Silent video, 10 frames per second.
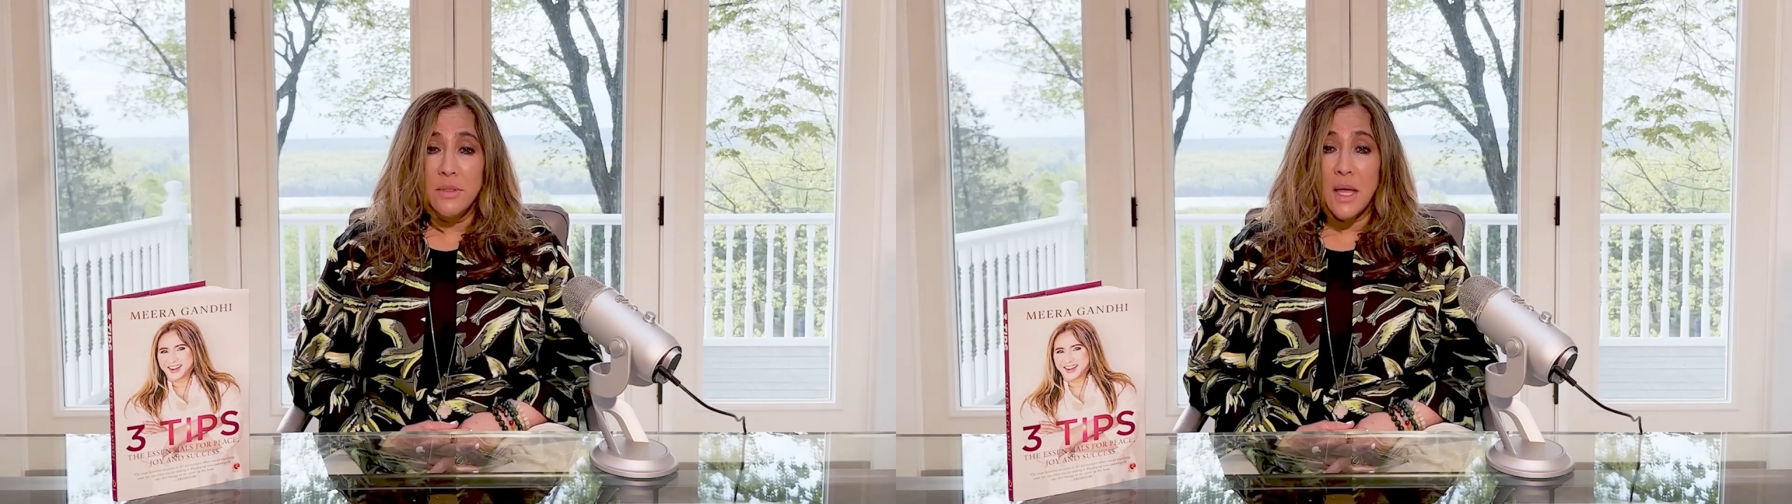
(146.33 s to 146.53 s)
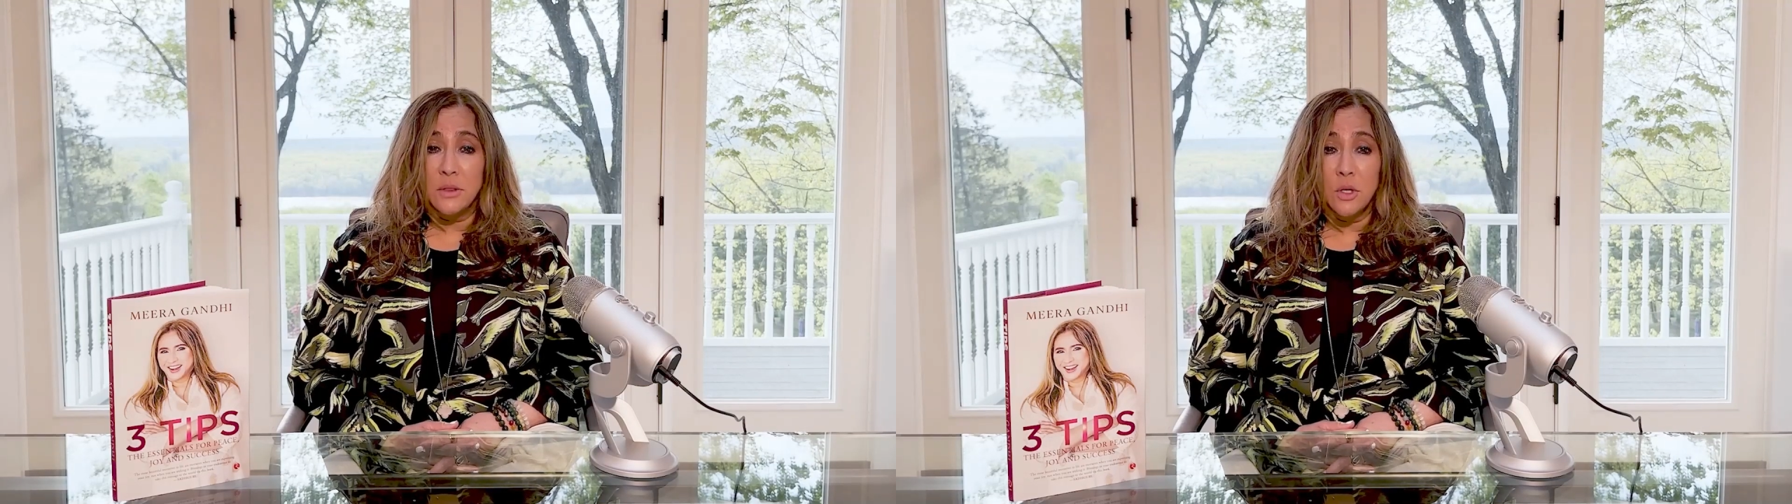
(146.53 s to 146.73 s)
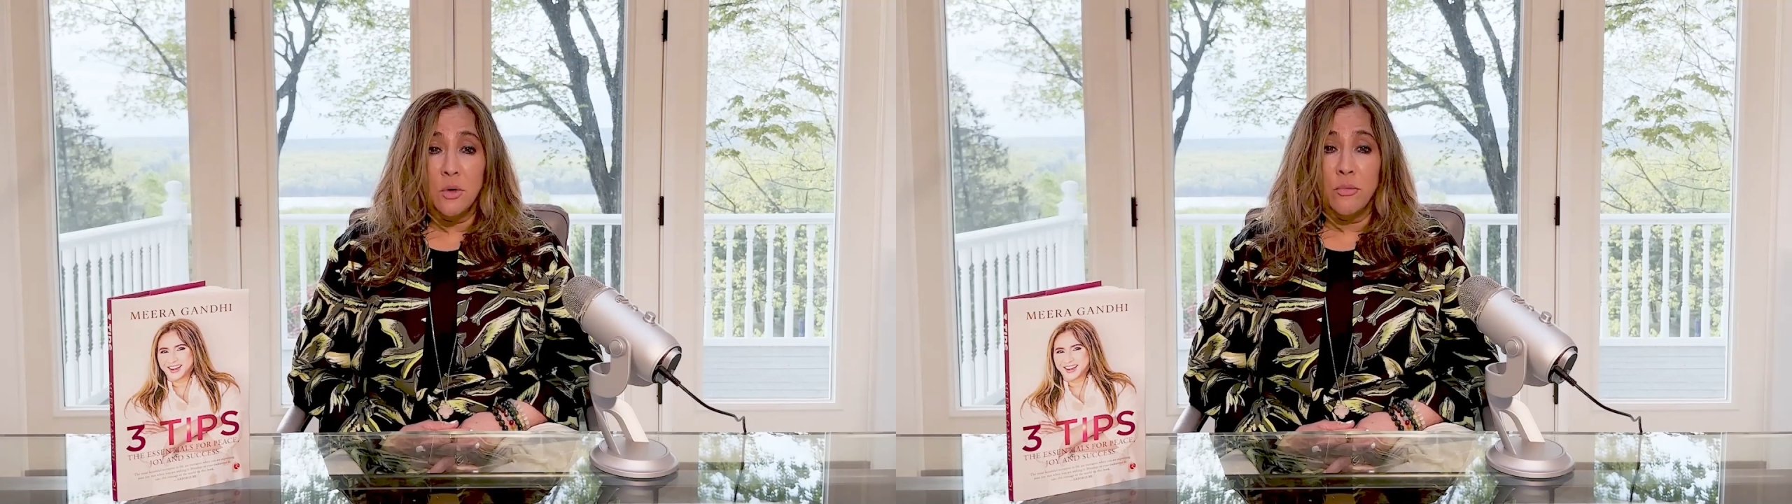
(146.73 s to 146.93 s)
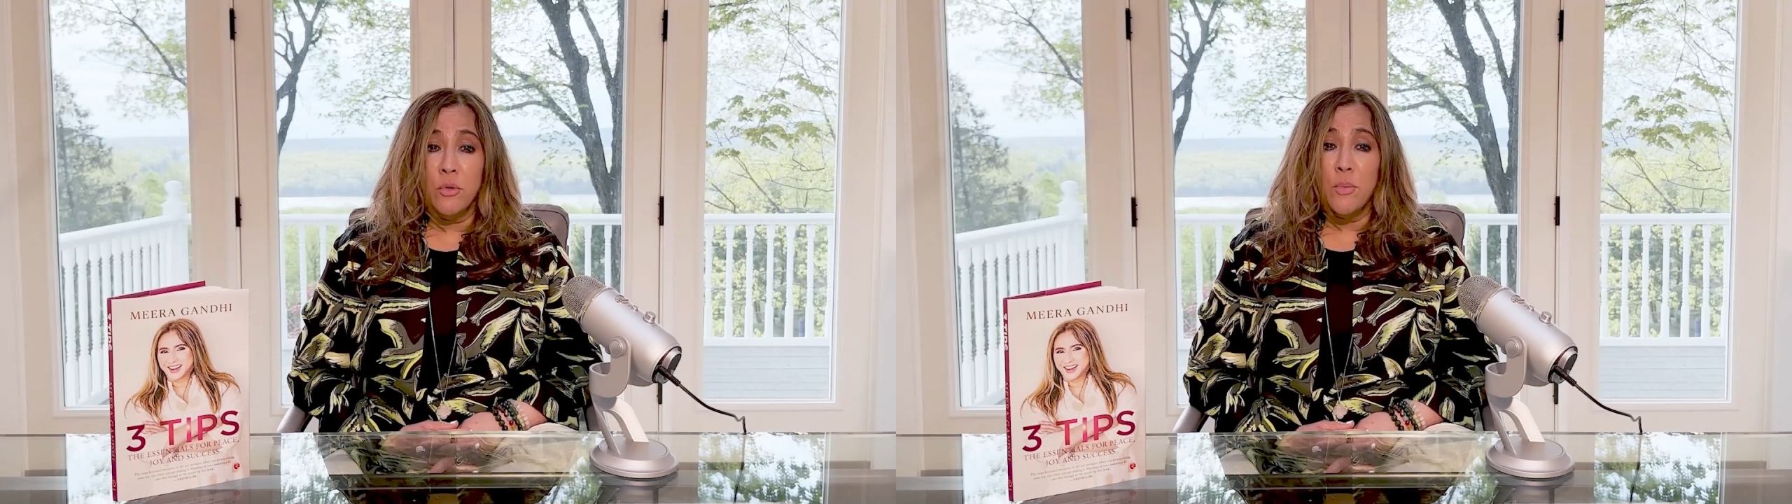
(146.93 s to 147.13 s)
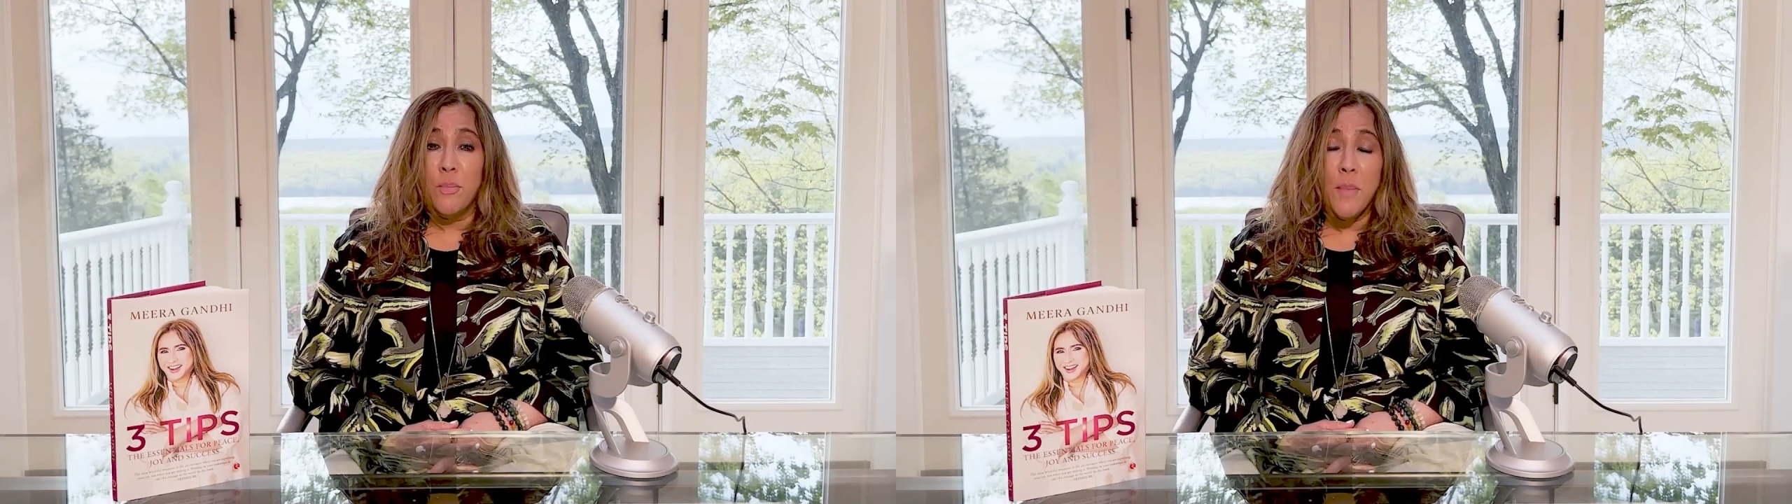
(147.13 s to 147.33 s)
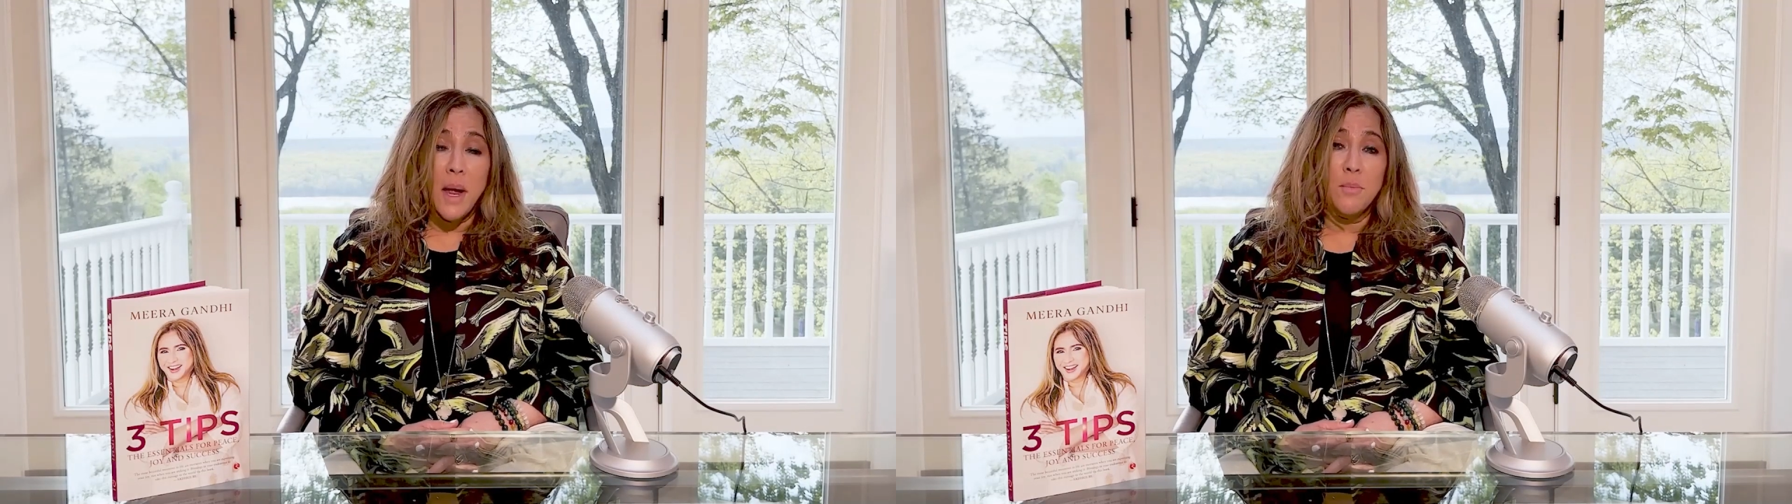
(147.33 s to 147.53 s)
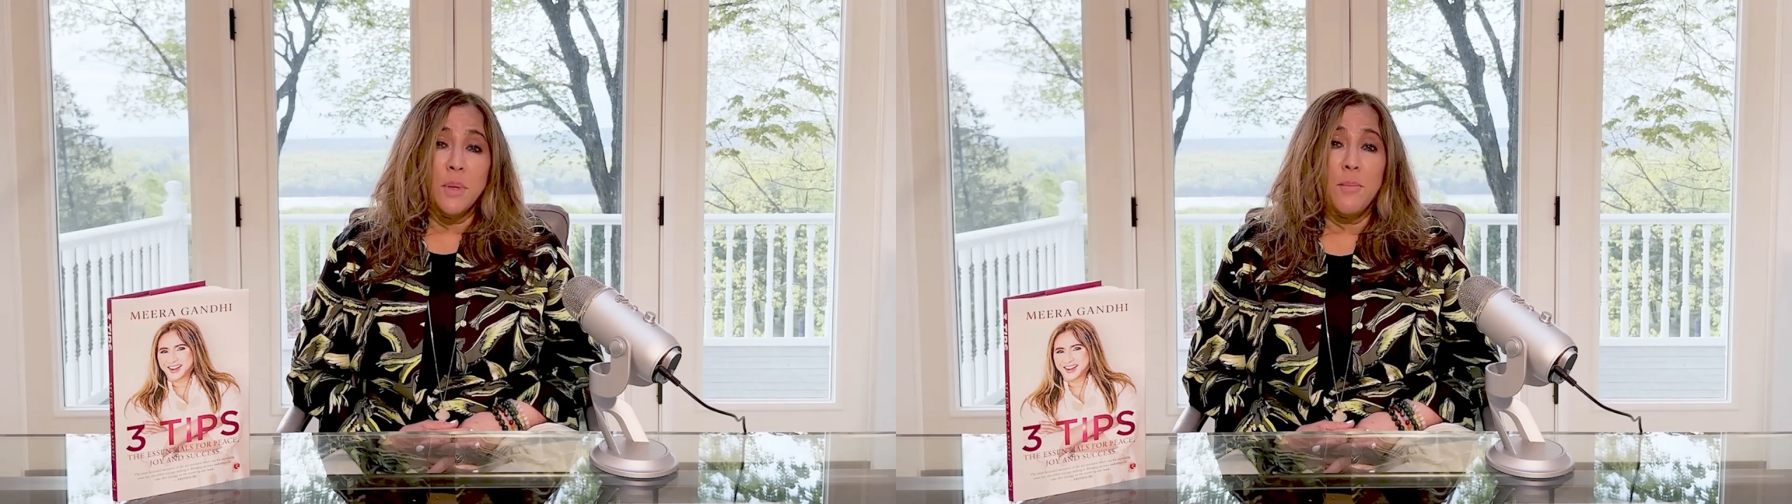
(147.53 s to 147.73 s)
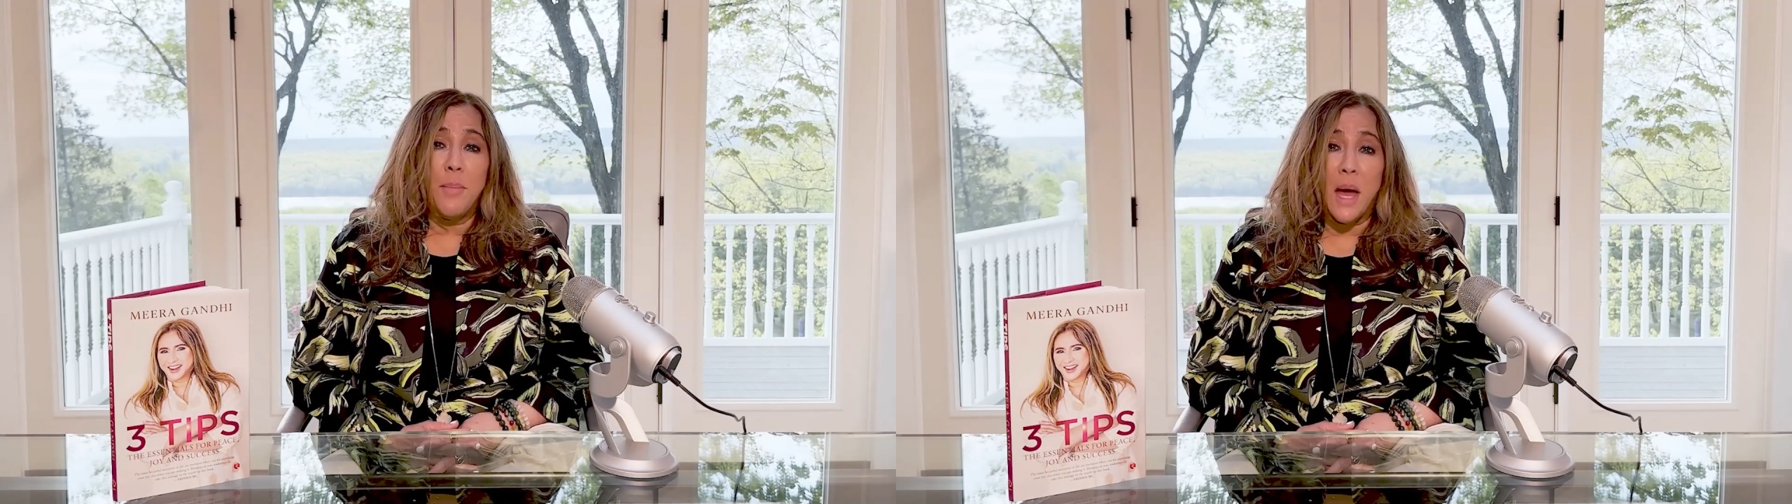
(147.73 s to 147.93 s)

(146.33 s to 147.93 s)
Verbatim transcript: that the group might be